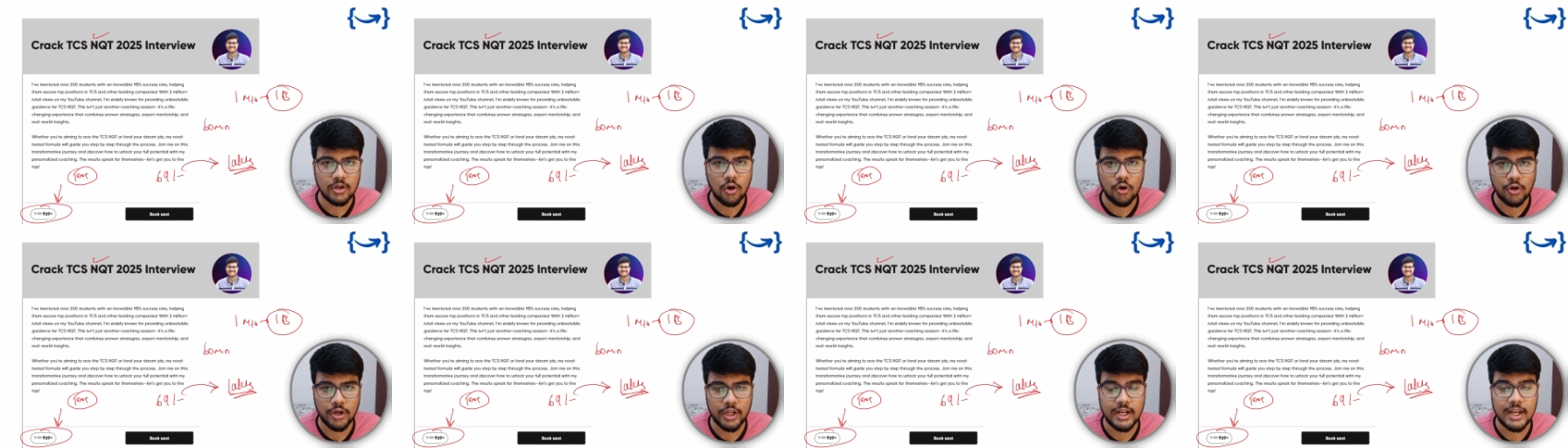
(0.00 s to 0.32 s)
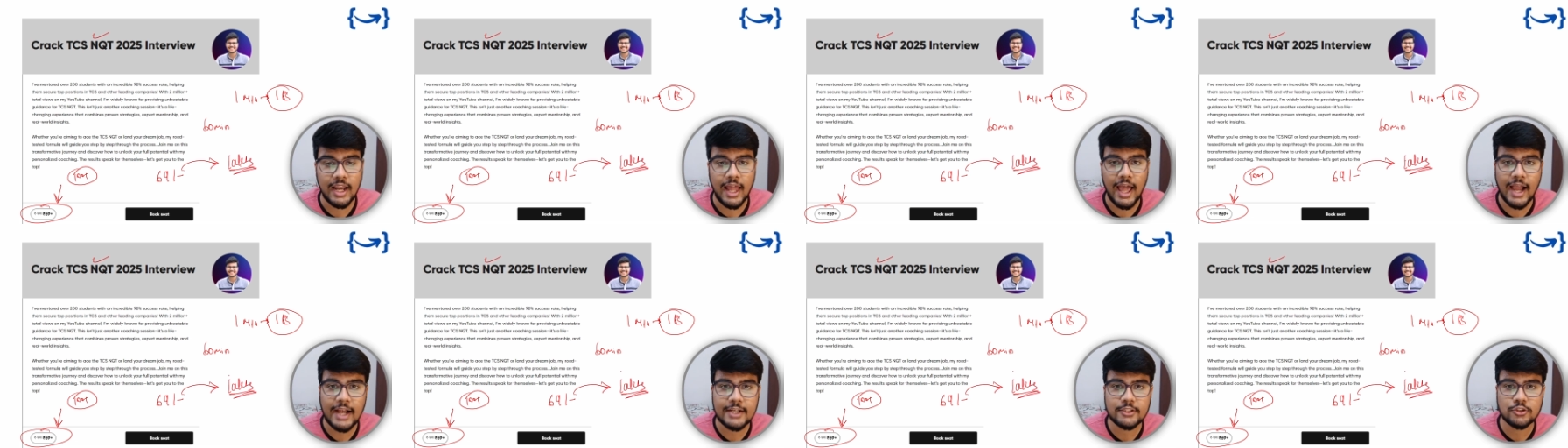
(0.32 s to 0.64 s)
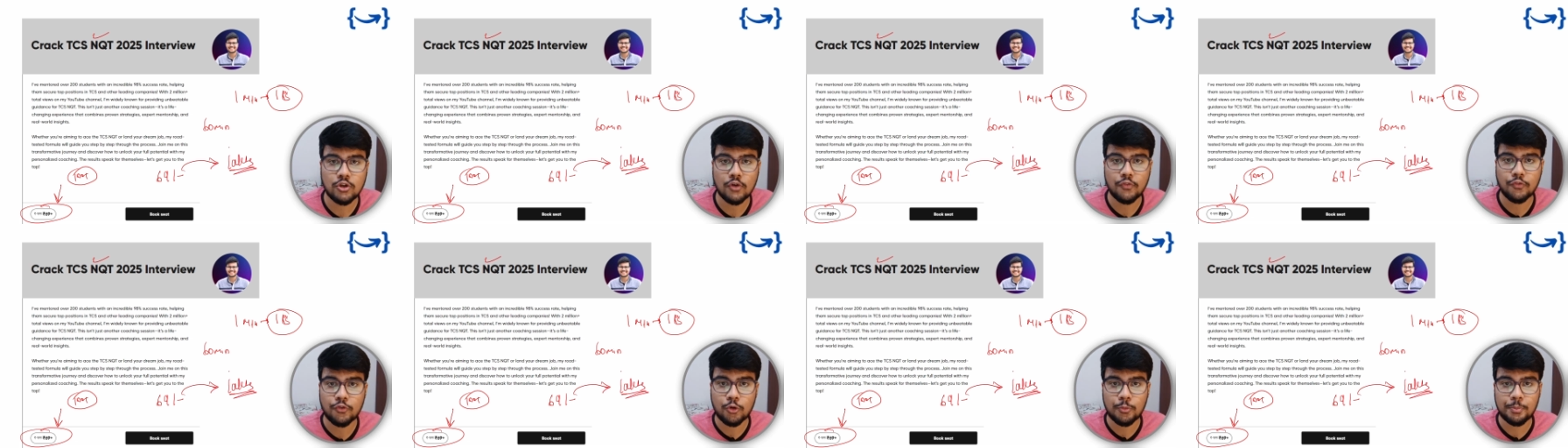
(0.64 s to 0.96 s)
Okay,
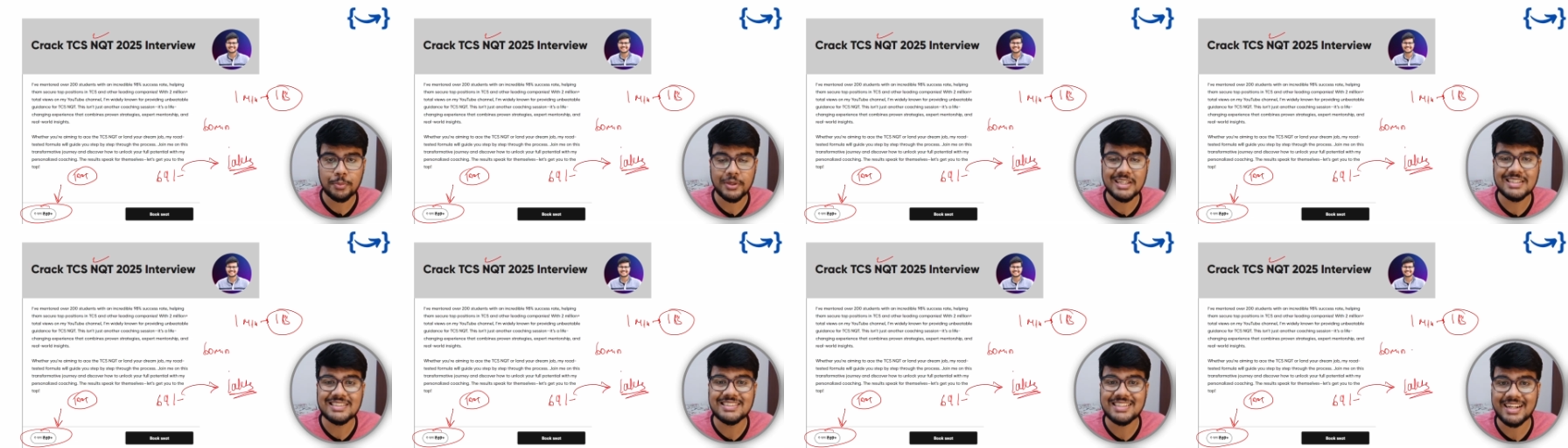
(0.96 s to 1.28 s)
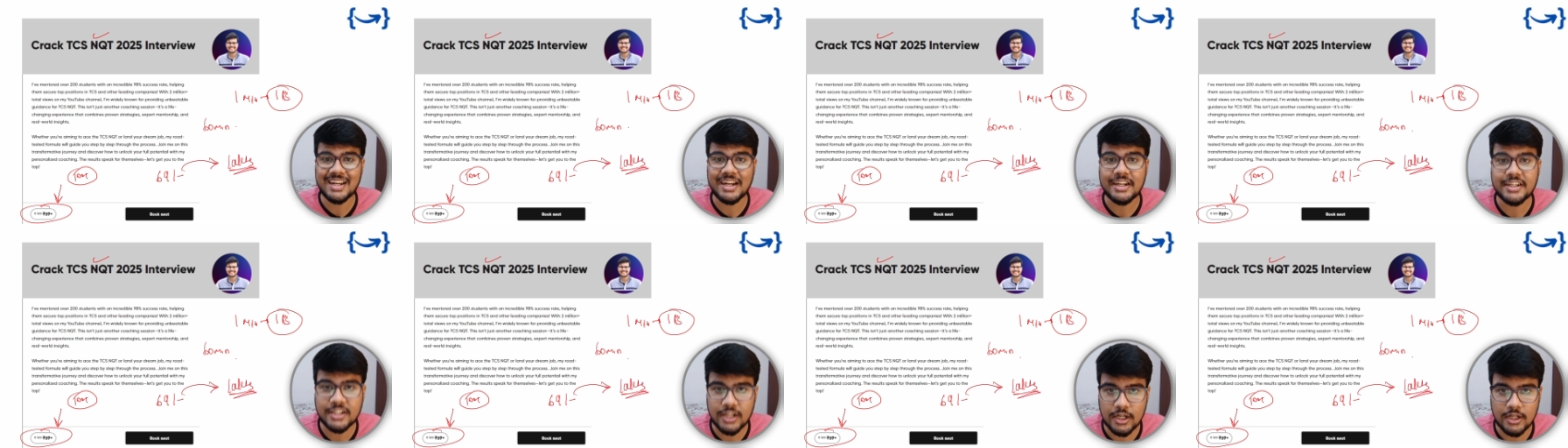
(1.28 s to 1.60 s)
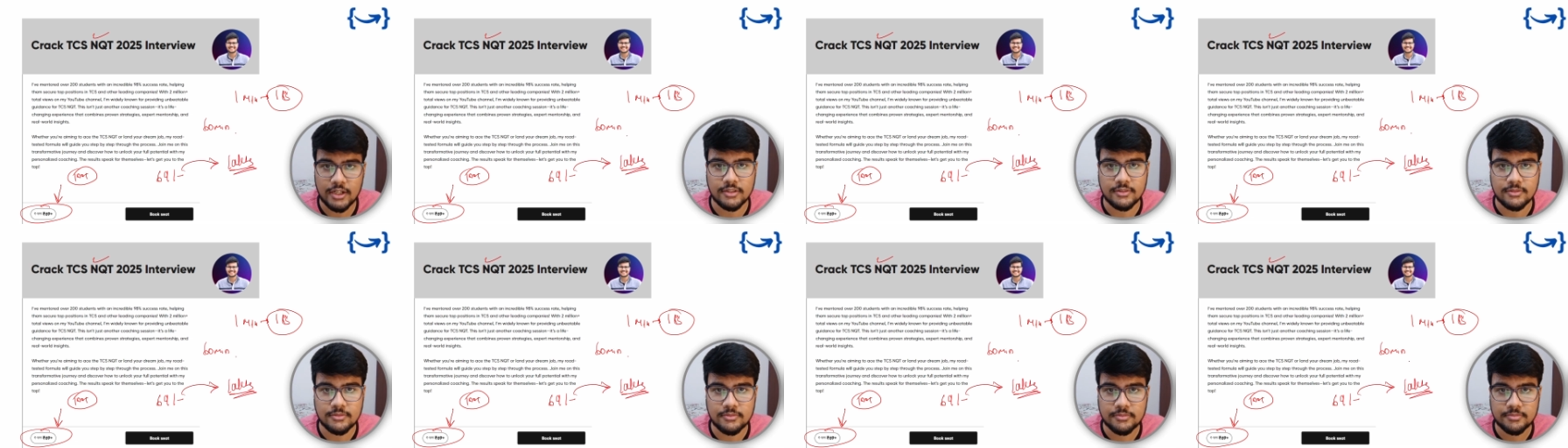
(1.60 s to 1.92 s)
lakhs of rupees
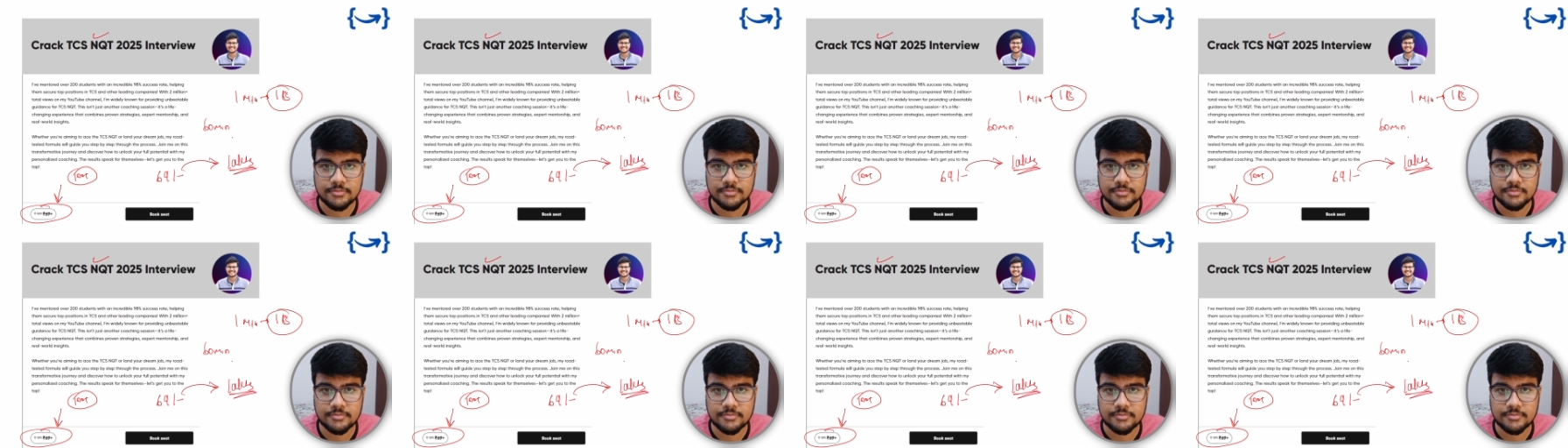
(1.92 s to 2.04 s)
return.